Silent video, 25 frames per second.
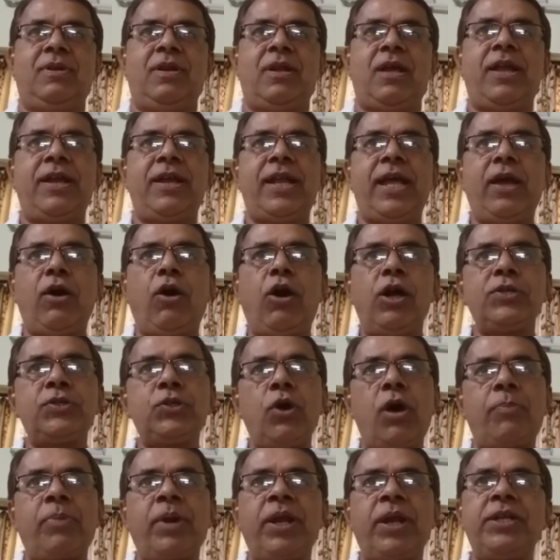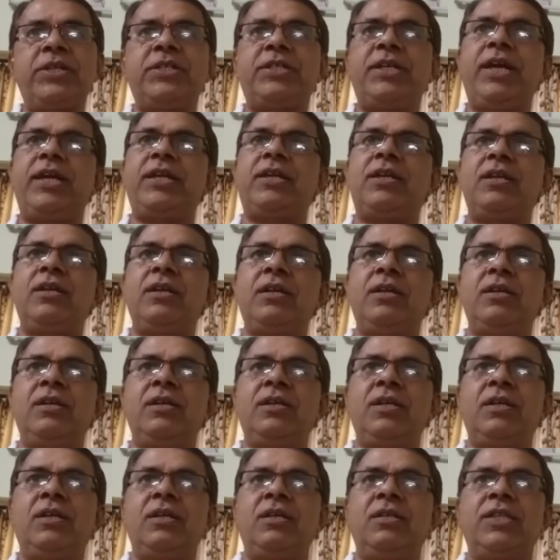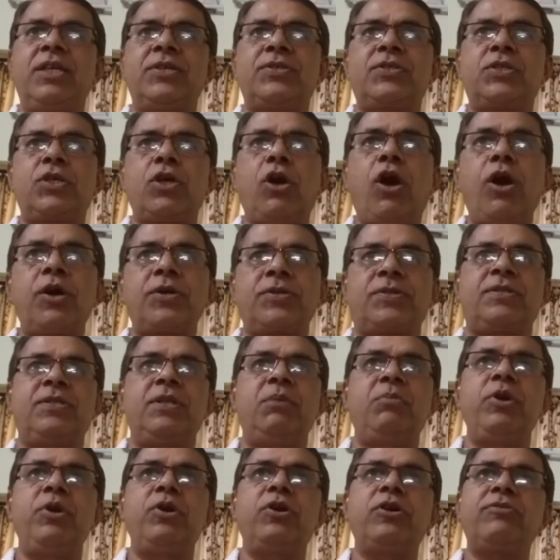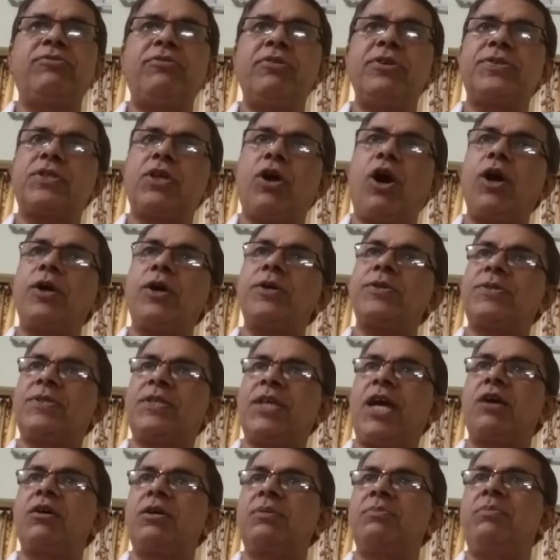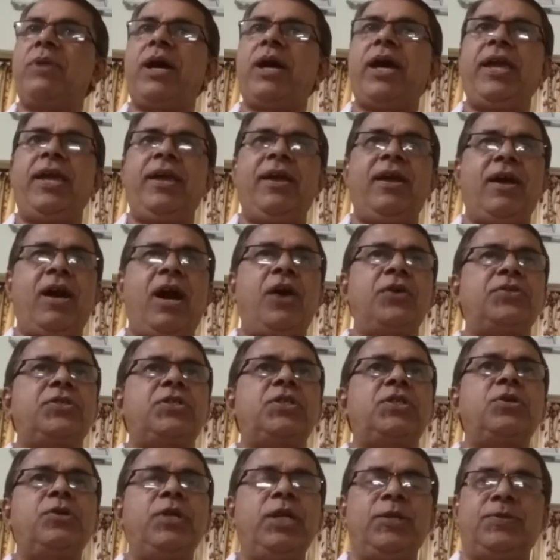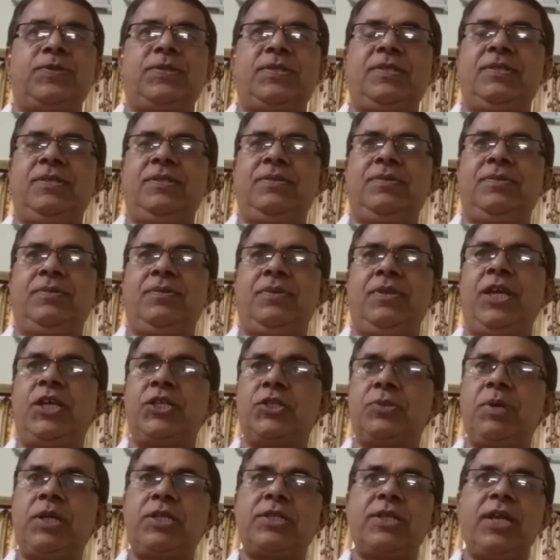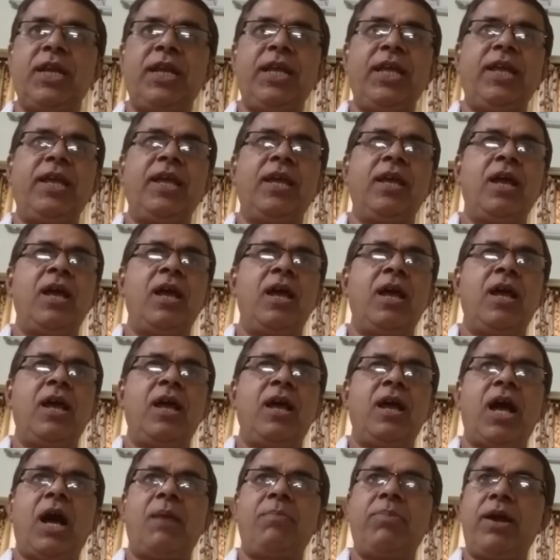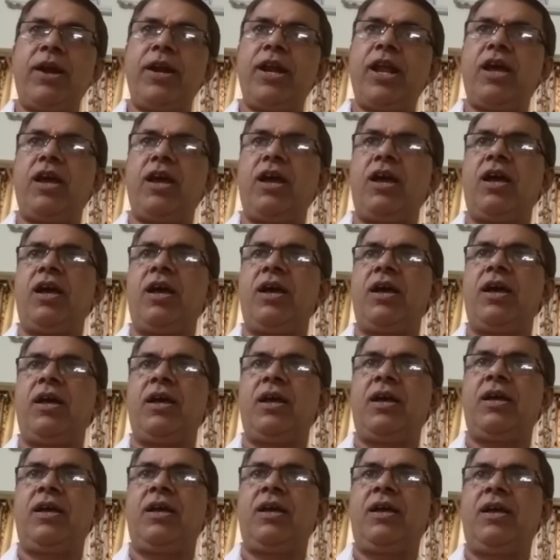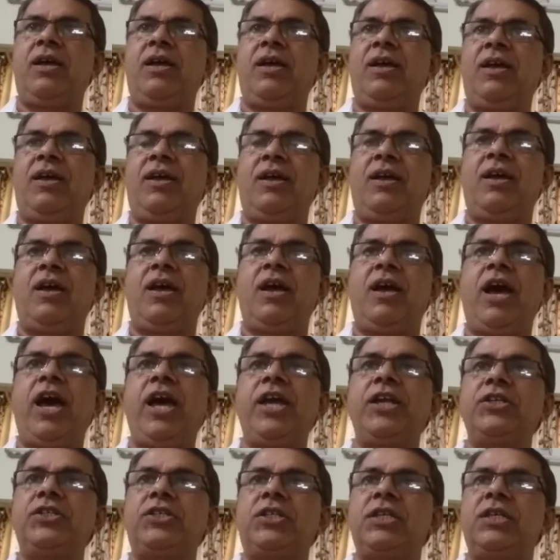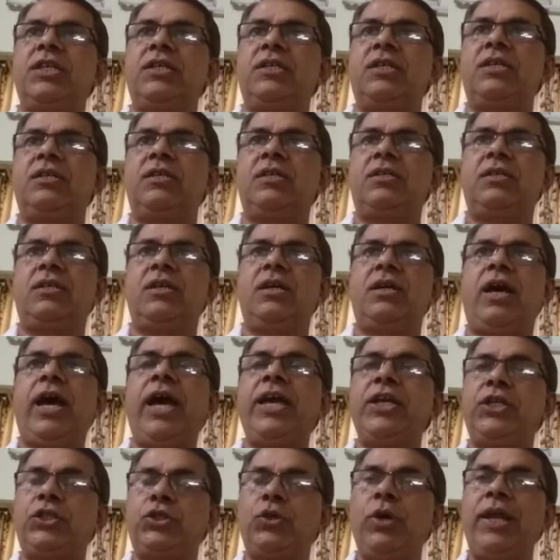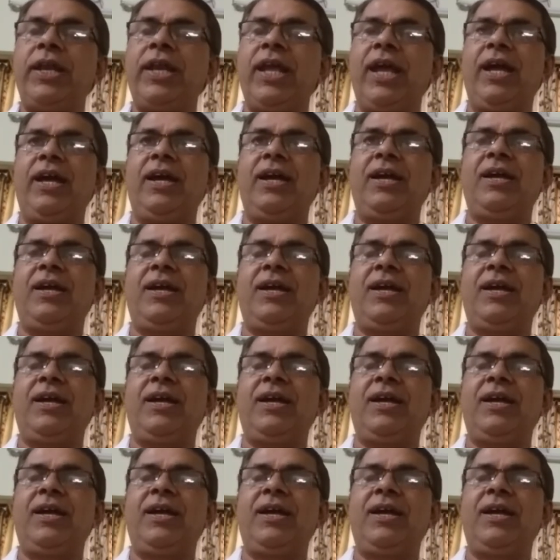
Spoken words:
And I also appreciate the songs, the beautiful songs sung by our students, especially Aparna and Aishwarya.